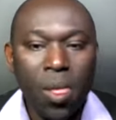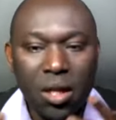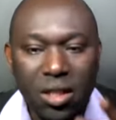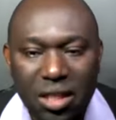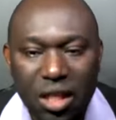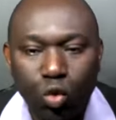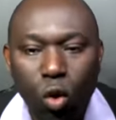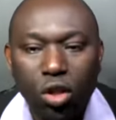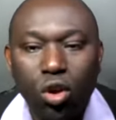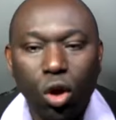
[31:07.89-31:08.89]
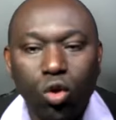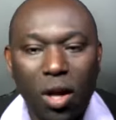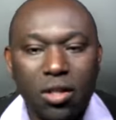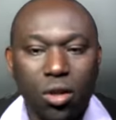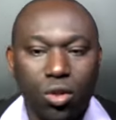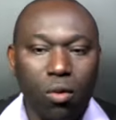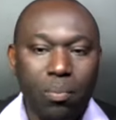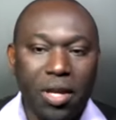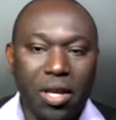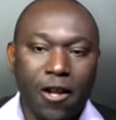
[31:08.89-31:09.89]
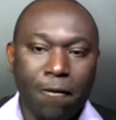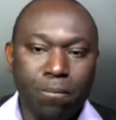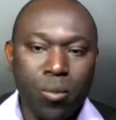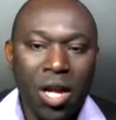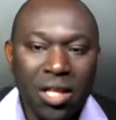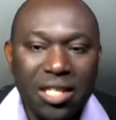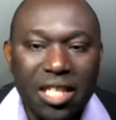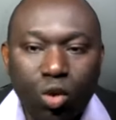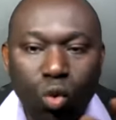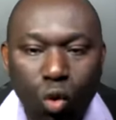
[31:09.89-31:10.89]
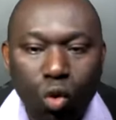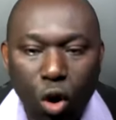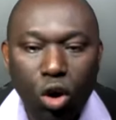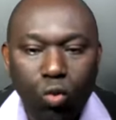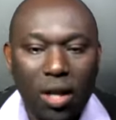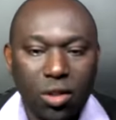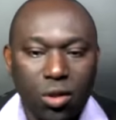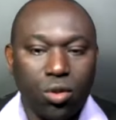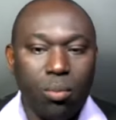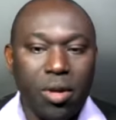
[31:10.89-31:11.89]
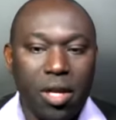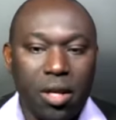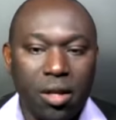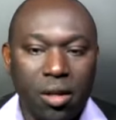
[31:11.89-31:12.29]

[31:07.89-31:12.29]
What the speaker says: This is what God wants us to be. This is who God wants us to be.